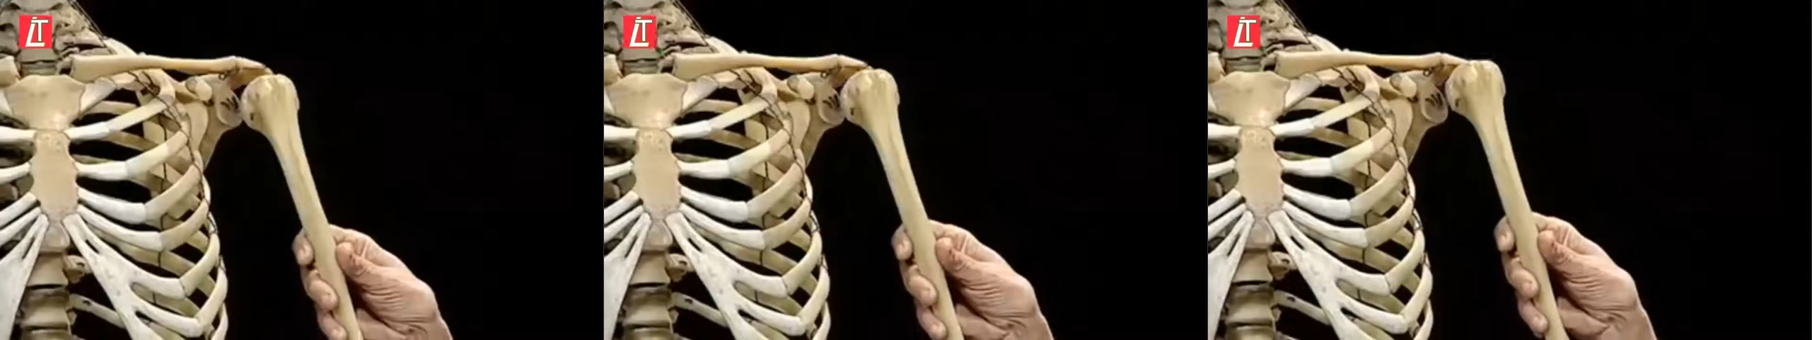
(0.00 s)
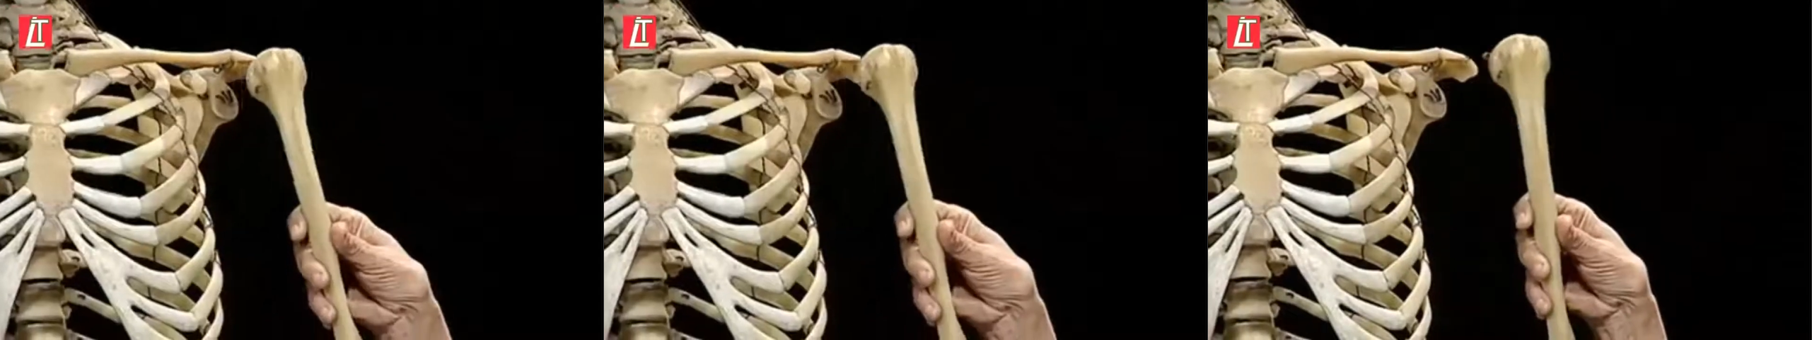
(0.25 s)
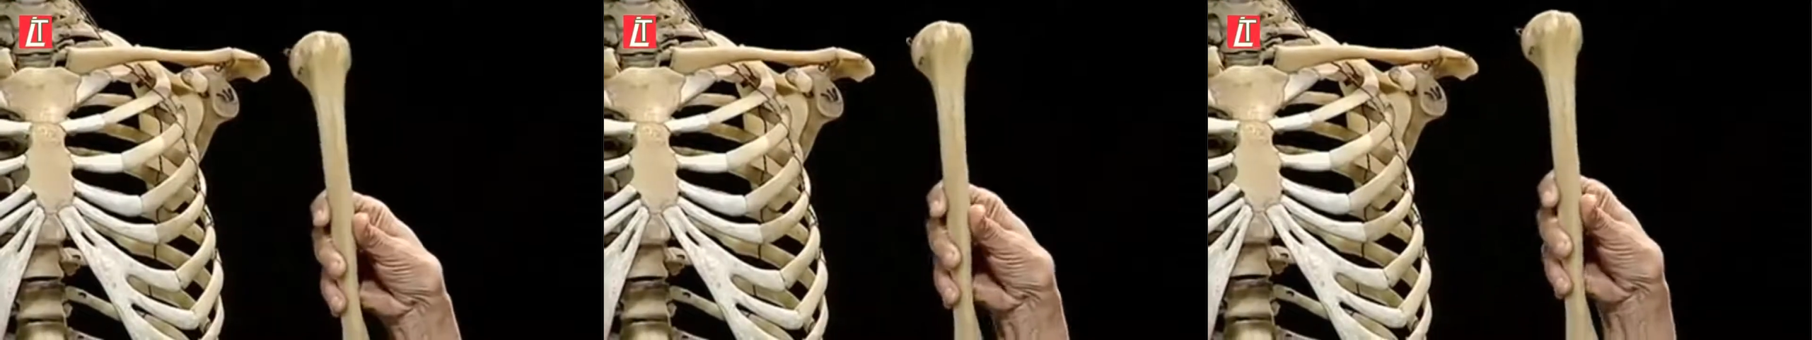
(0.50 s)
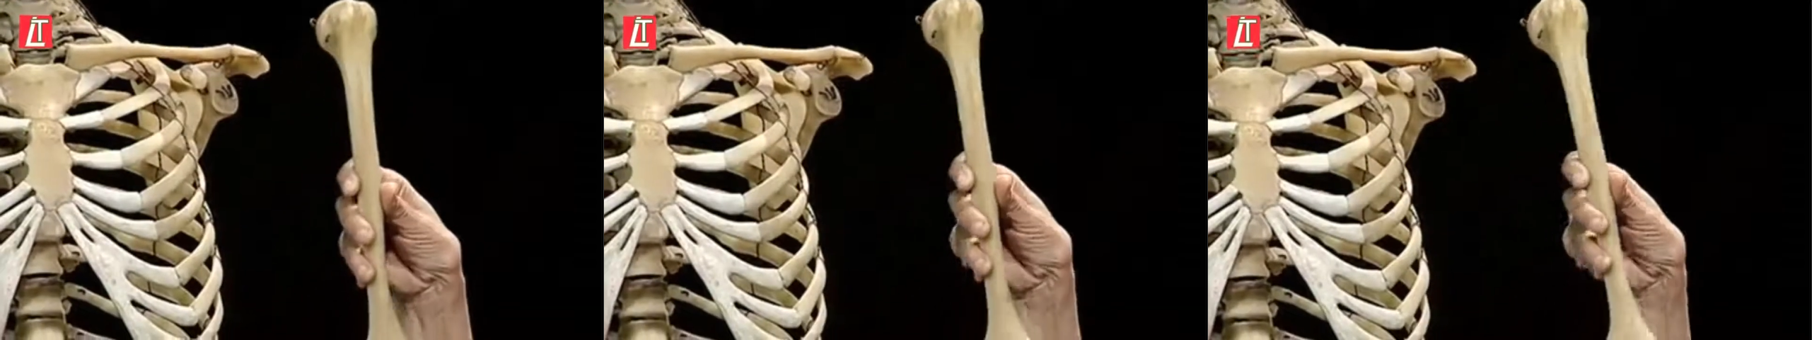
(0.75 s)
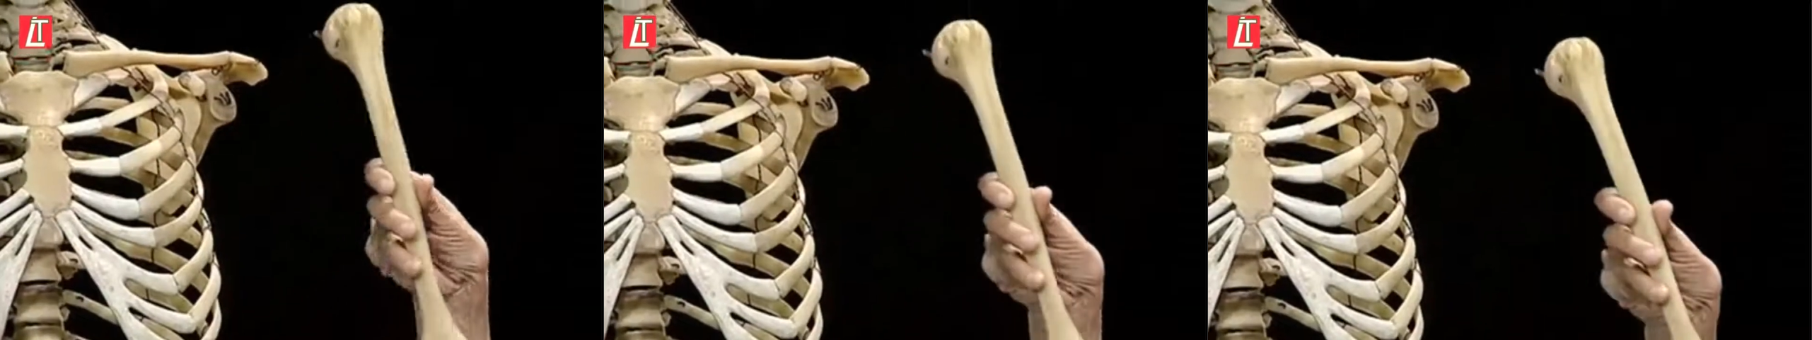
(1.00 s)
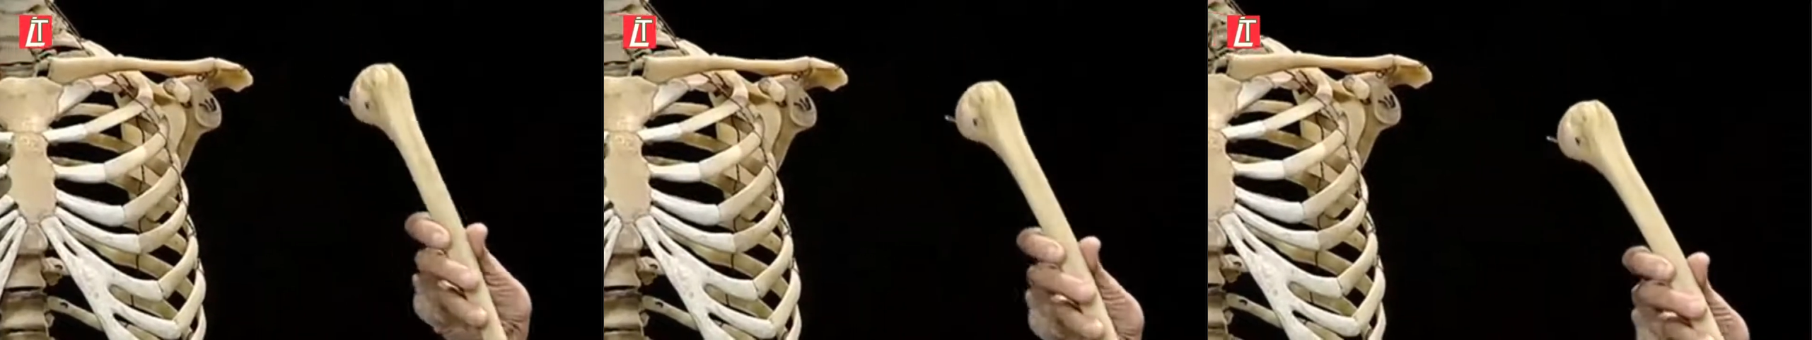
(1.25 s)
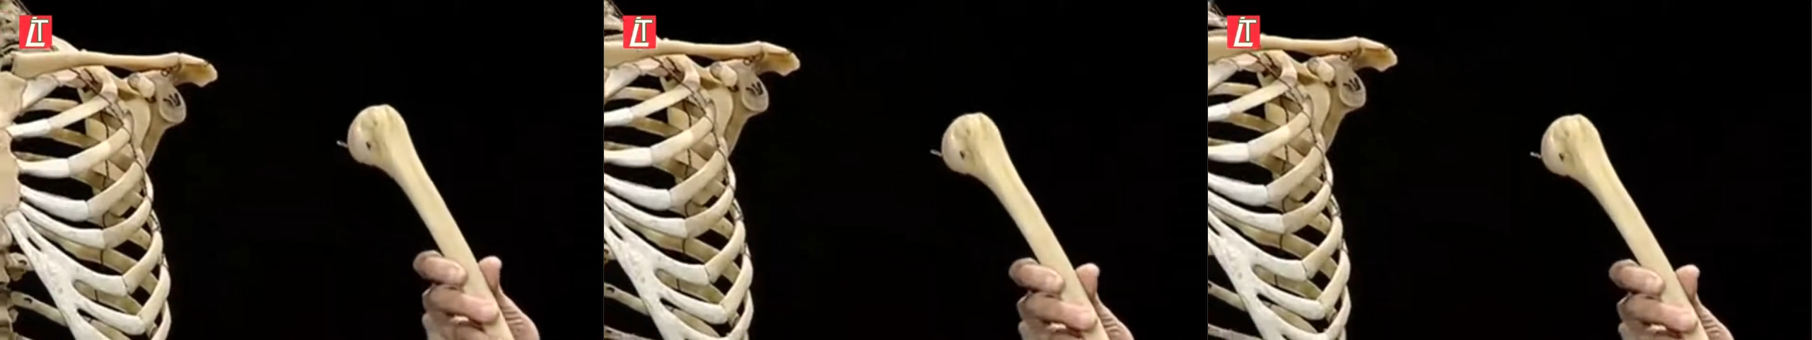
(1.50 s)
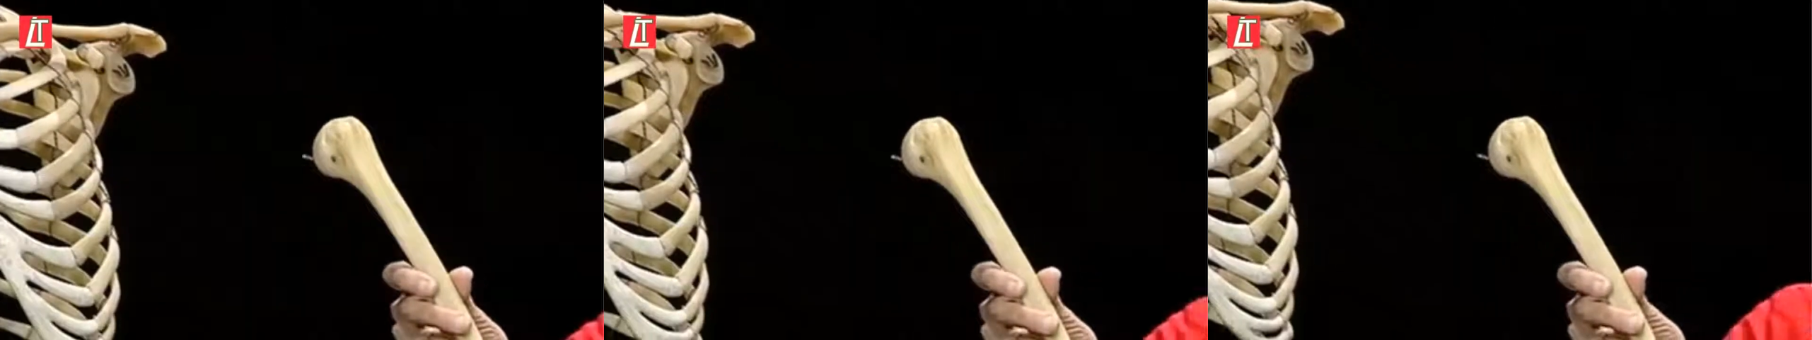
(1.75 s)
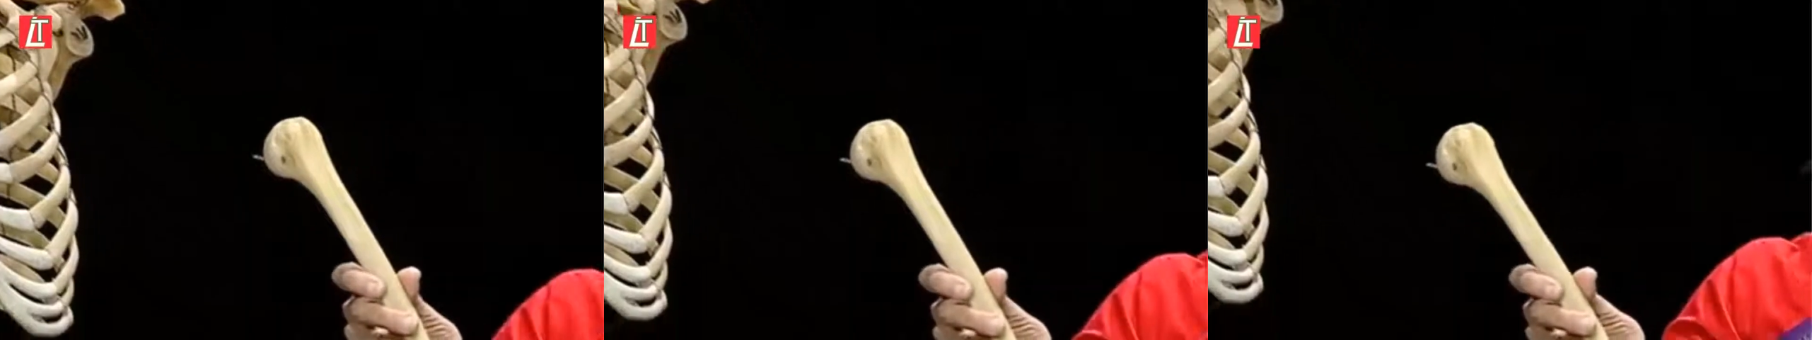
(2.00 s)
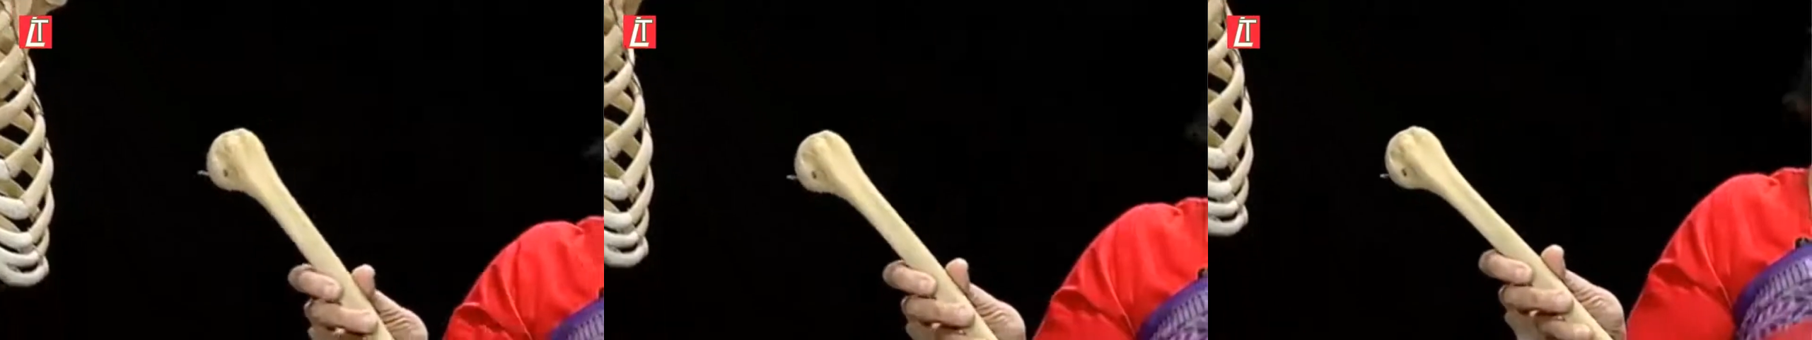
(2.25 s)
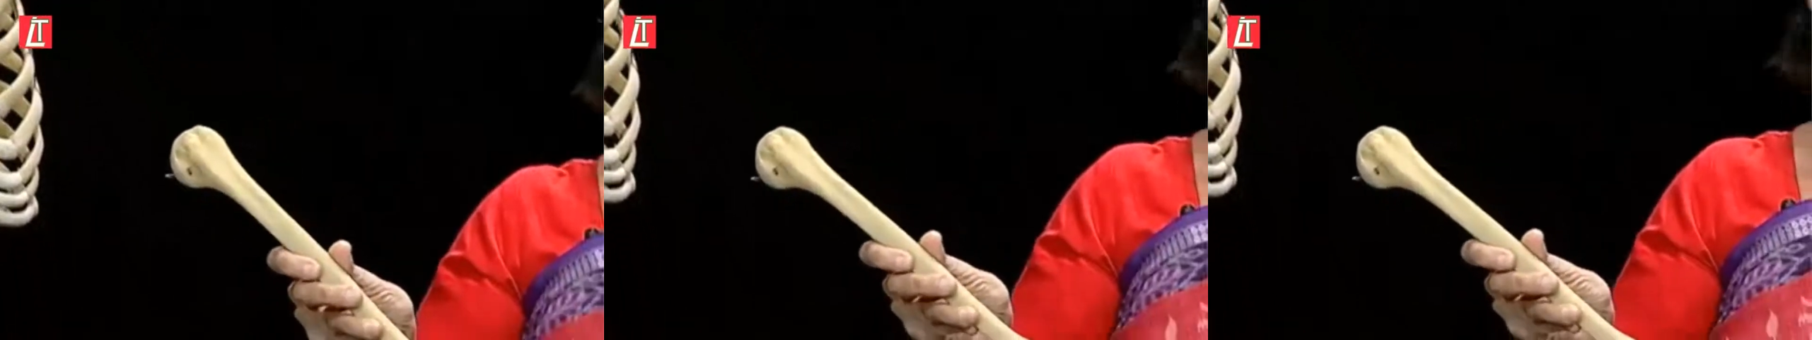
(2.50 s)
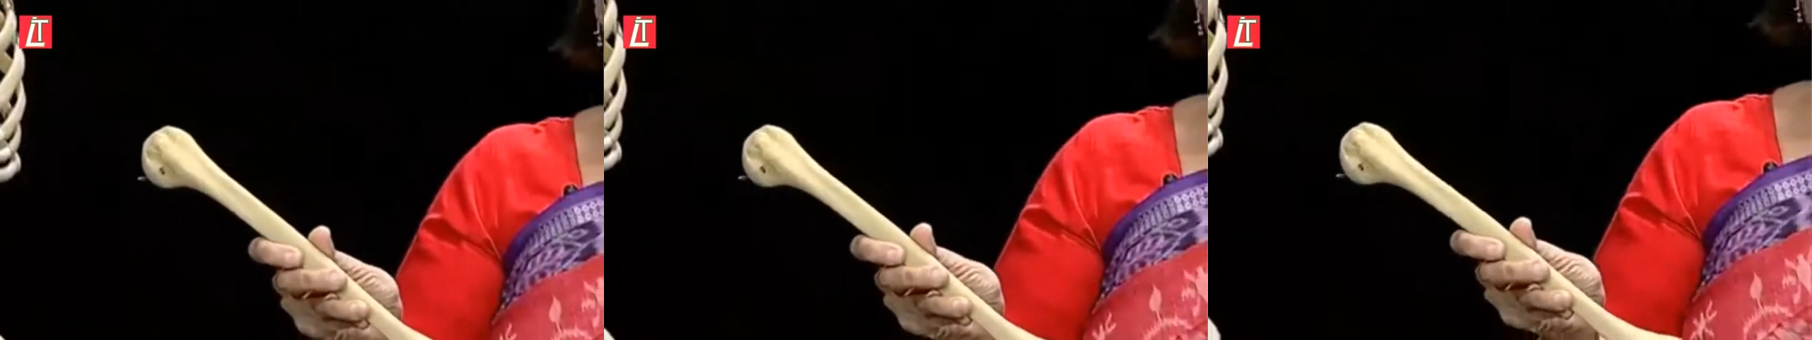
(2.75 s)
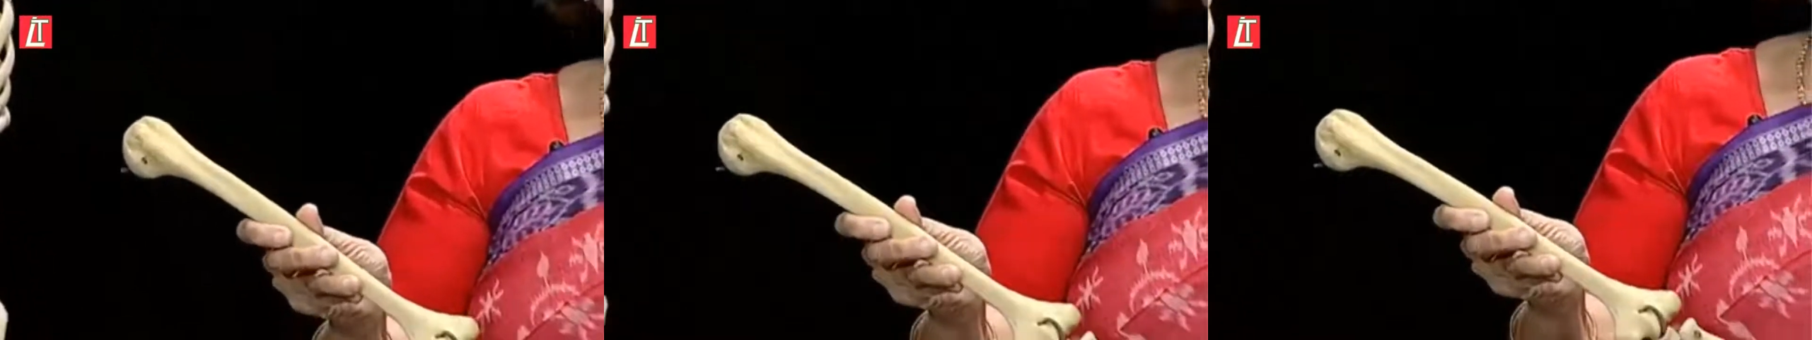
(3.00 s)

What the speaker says: (no speaker visible)